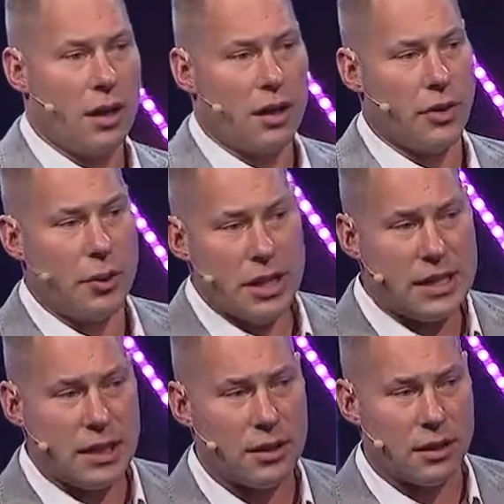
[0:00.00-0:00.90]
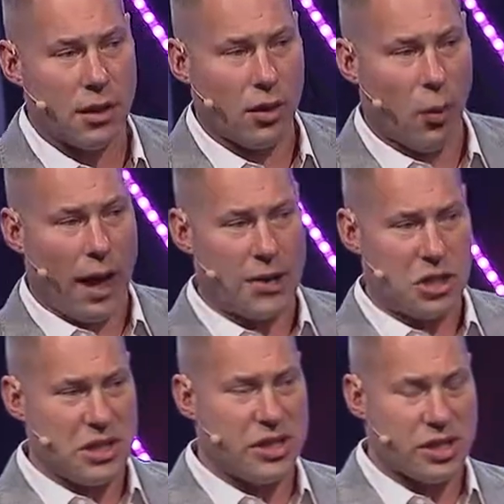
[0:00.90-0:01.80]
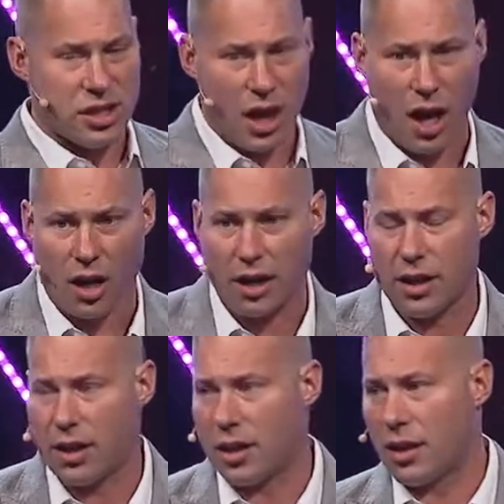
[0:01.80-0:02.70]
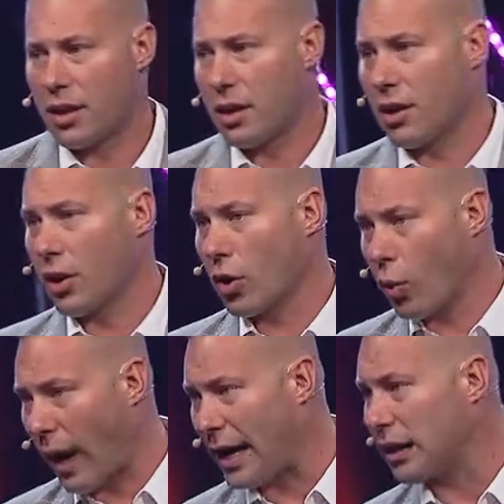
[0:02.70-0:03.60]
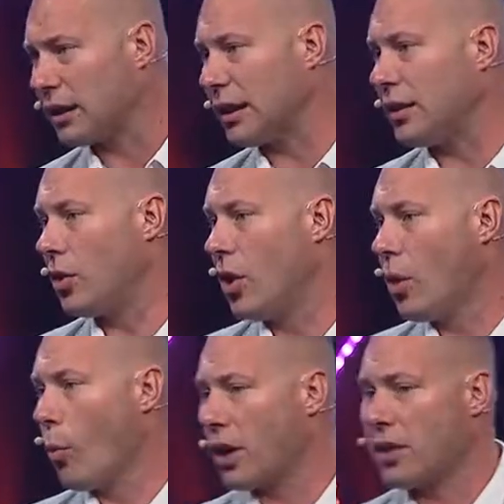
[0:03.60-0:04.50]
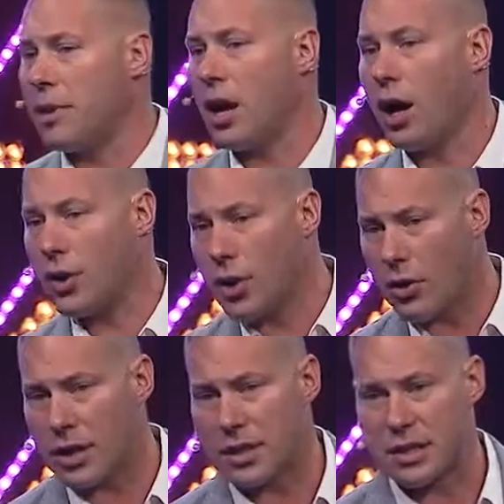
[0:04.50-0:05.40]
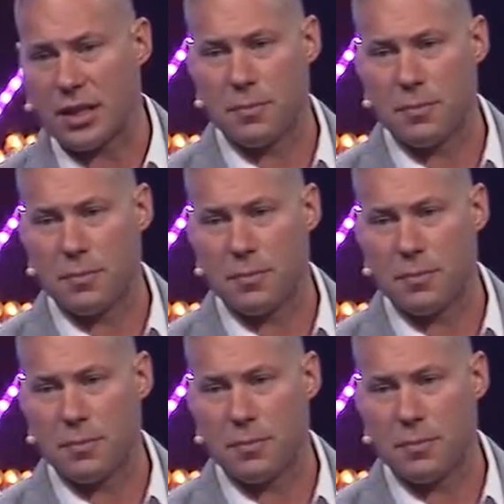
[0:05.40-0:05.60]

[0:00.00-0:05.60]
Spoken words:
And the reason why she snuck quietly and wanted to be unnoticed is